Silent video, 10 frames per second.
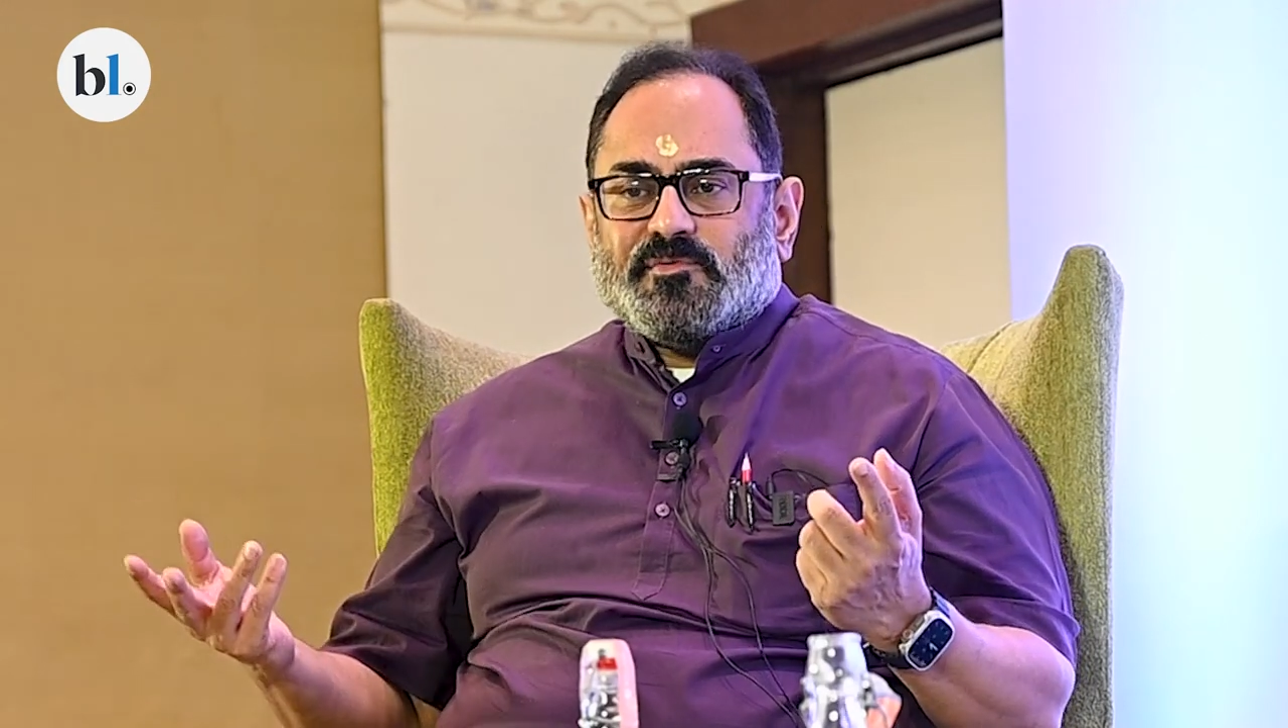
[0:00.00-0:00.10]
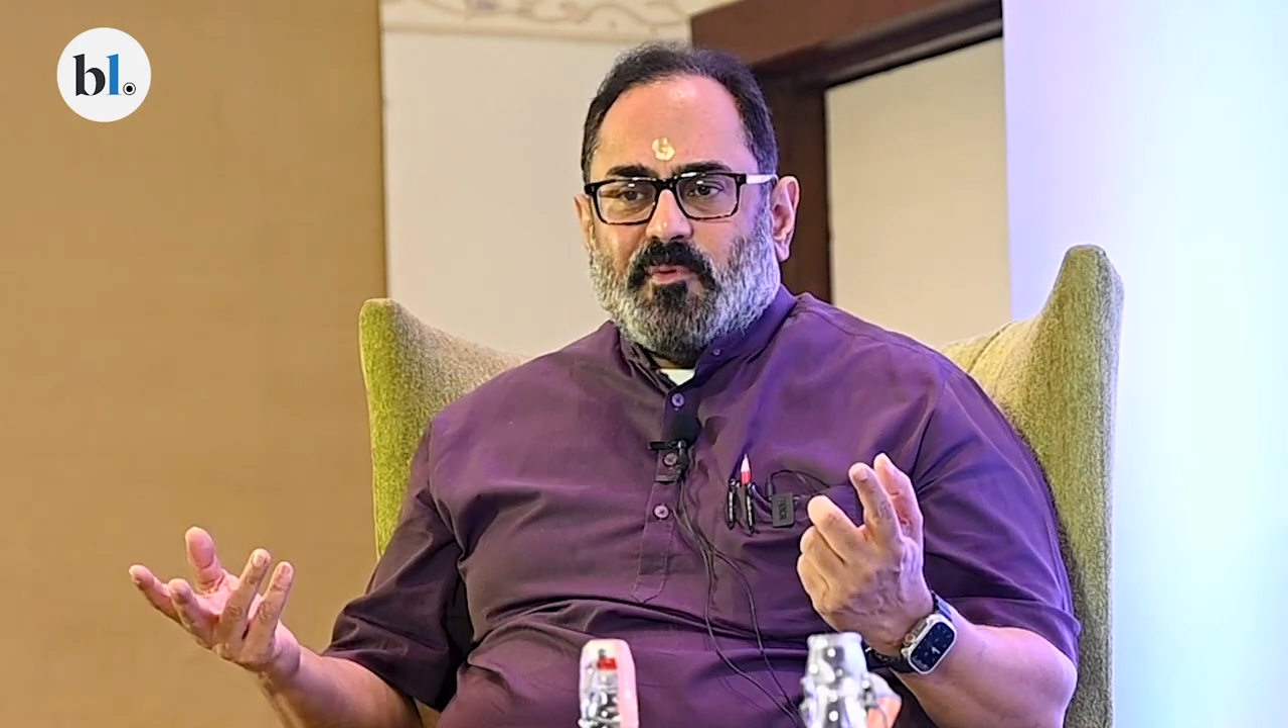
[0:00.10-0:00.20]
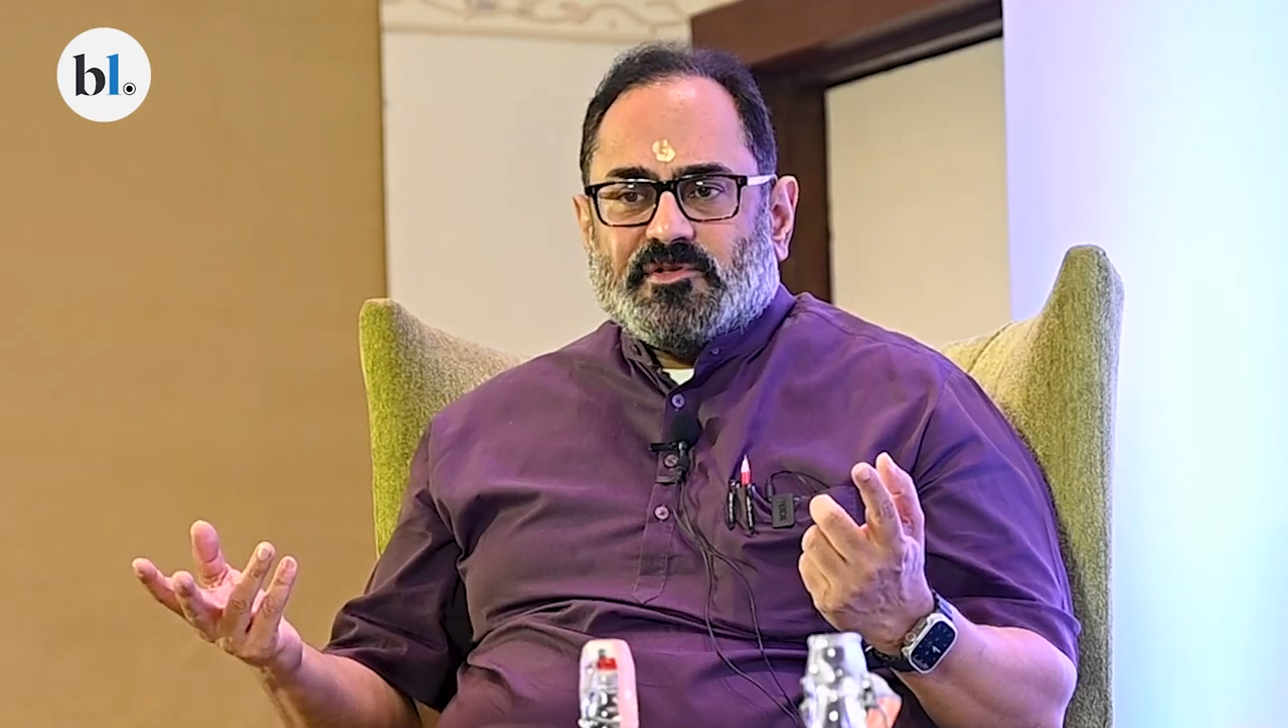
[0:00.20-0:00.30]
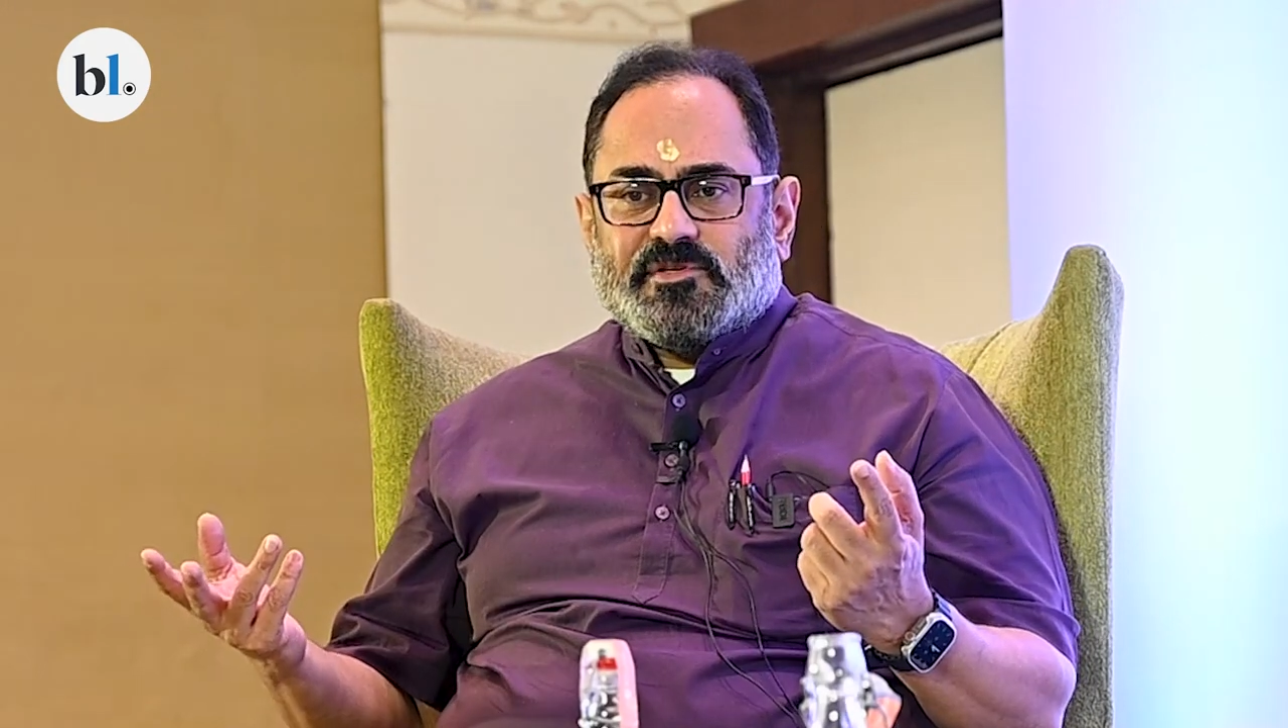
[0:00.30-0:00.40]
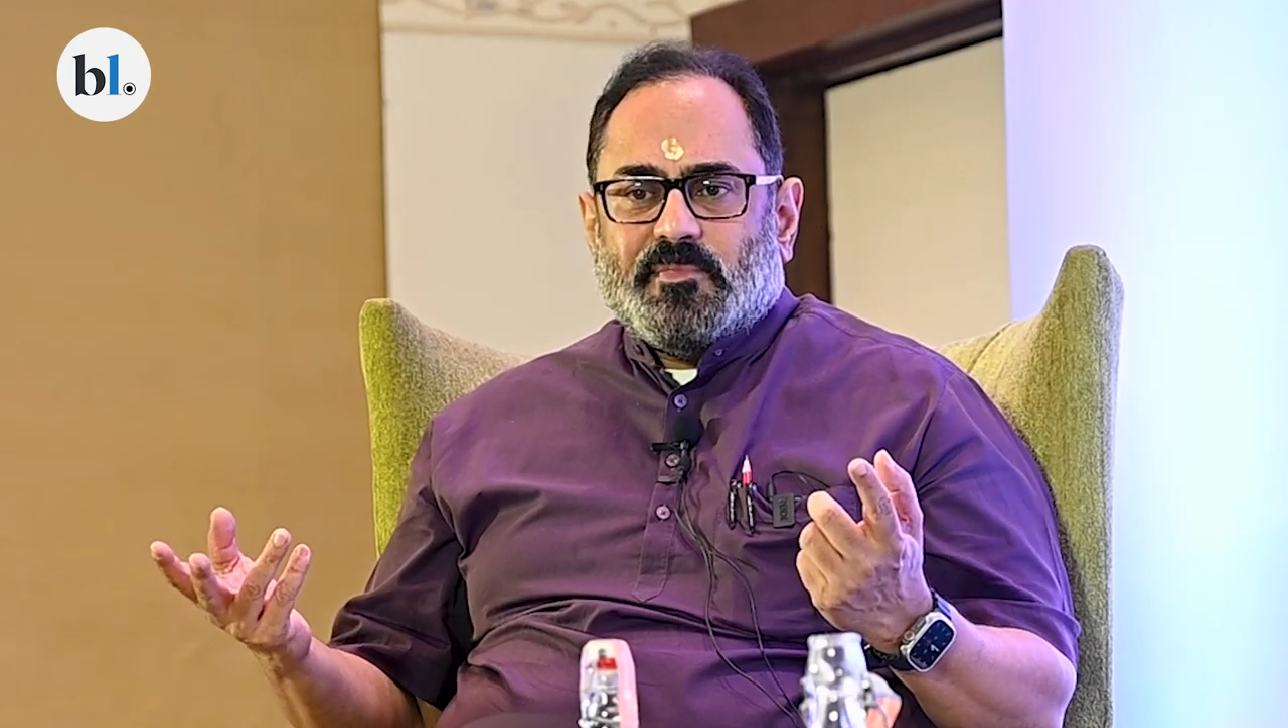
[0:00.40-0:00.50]

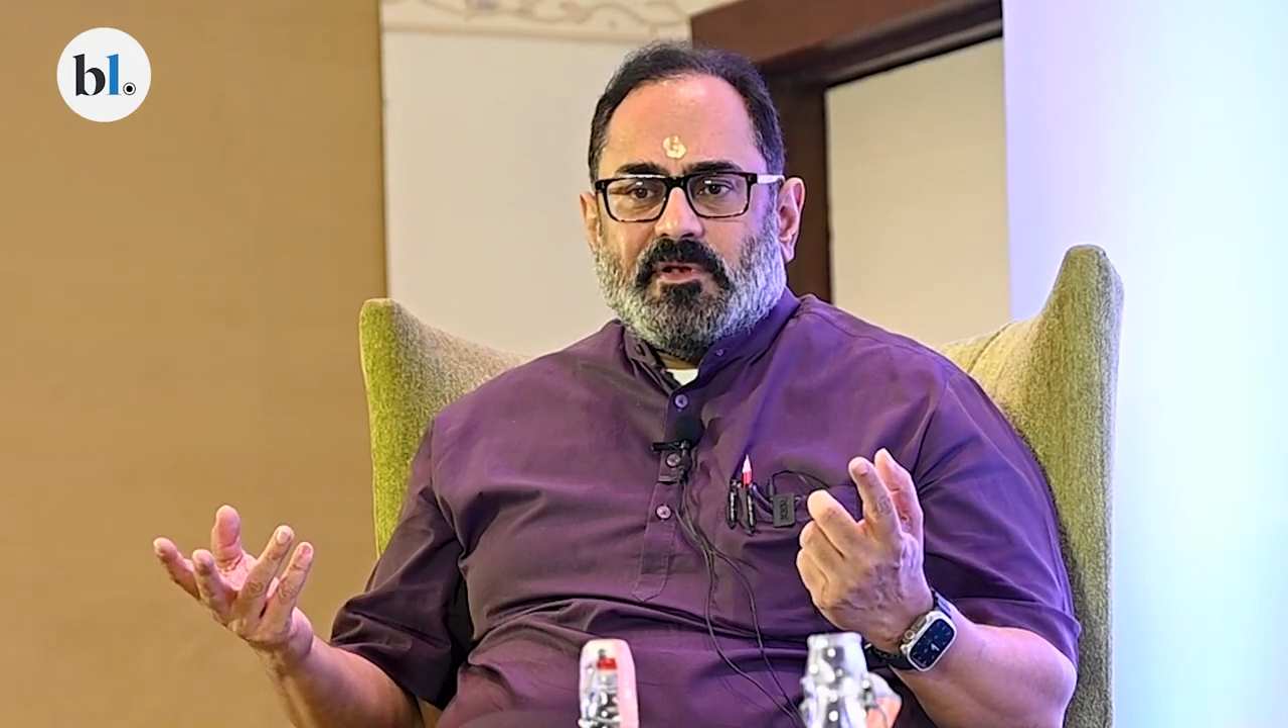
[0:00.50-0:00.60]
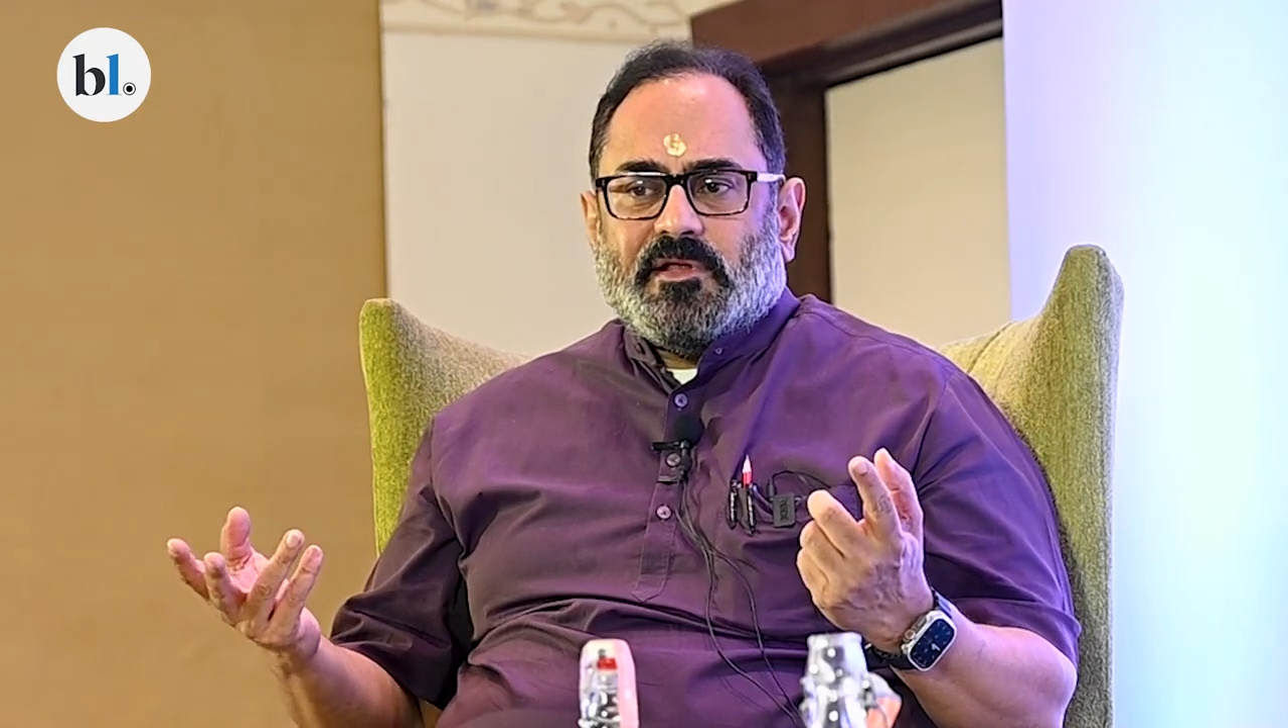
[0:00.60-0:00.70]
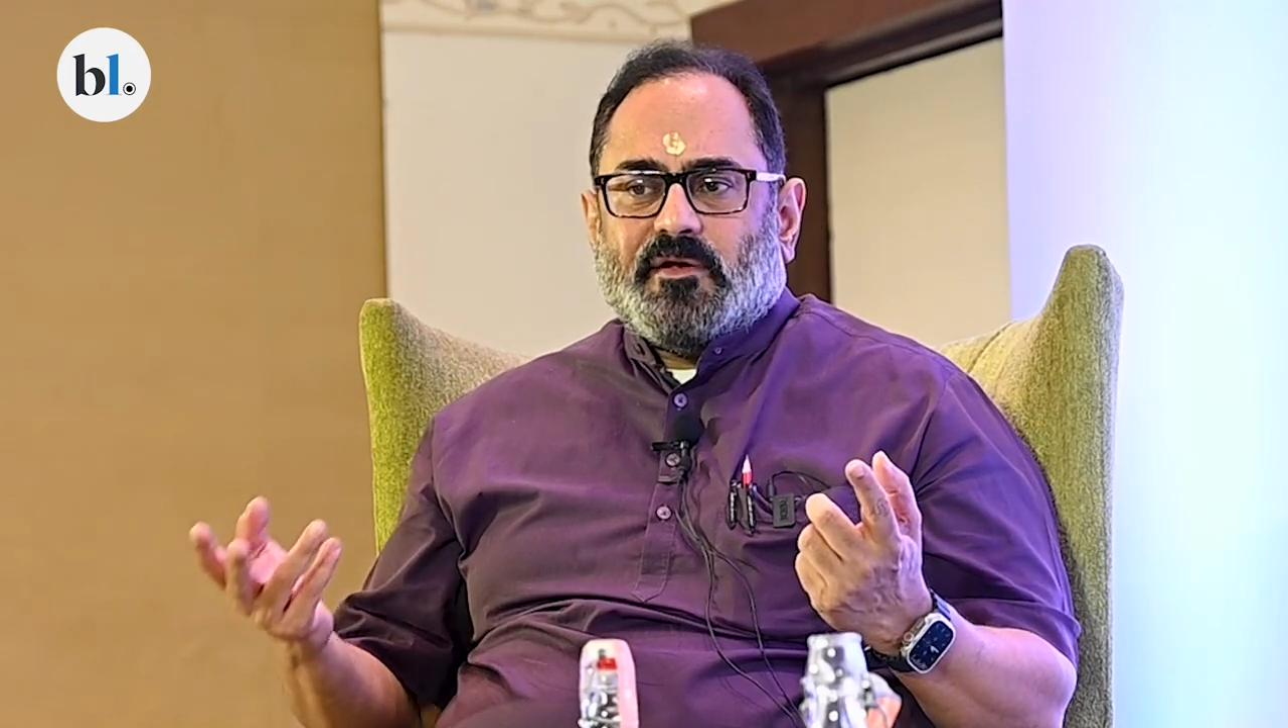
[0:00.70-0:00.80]
possible